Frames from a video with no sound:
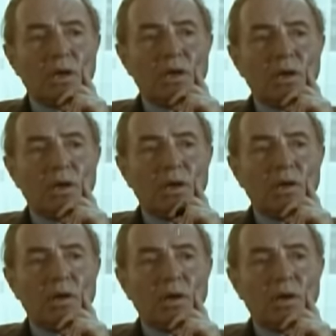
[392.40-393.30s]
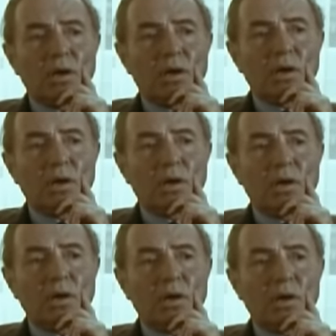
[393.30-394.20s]
Would you agree to that?
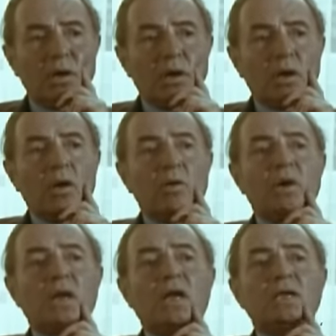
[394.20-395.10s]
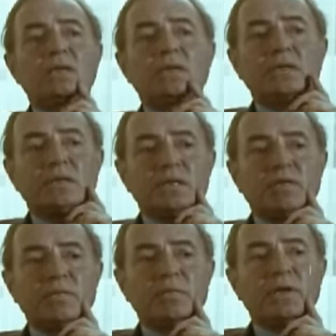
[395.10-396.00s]
Well, I don't think there's ever
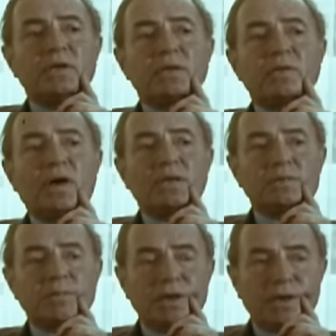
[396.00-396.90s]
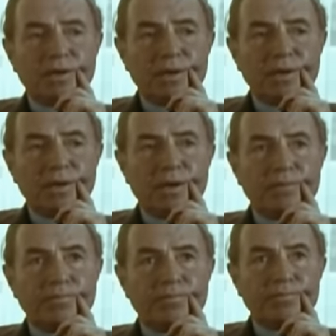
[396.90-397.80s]
been quite as many
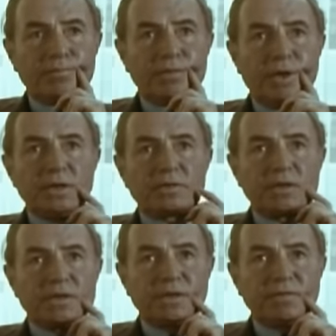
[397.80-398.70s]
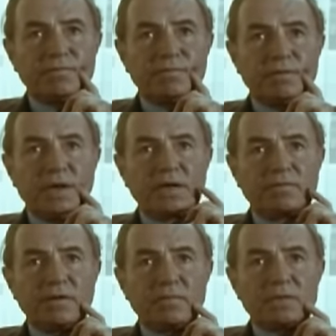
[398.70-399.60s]
um, interesting lady
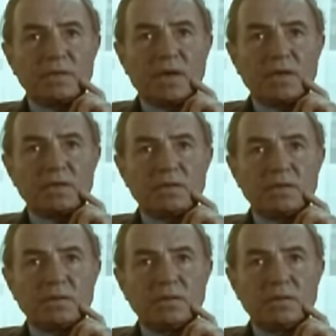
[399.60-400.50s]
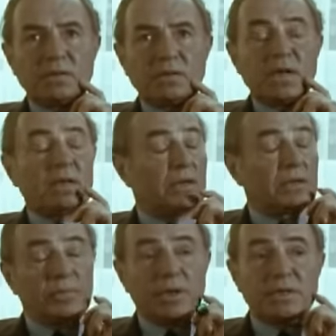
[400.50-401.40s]
film stars, certainly on the
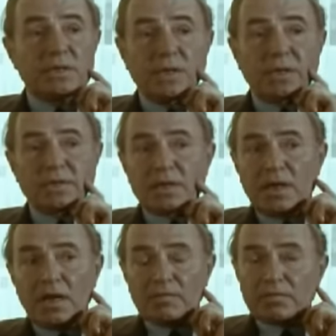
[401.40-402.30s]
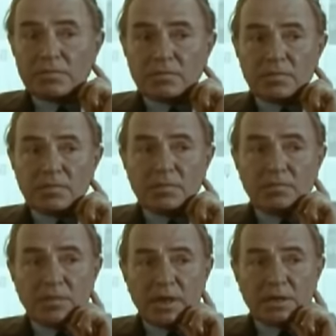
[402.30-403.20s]
British scene, as there have
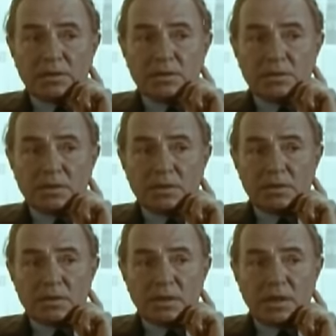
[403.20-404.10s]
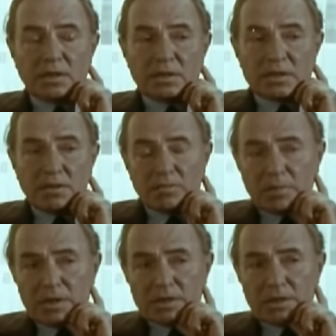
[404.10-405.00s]
men. I think the same
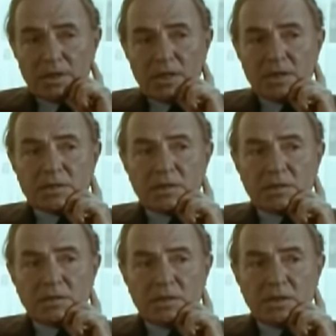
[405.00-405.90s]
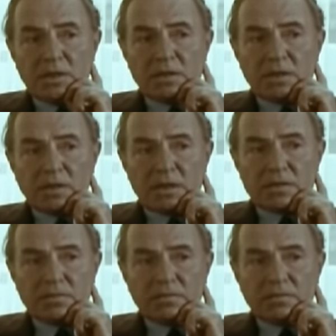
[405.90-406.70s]
applies today, doesn't it? There are lots of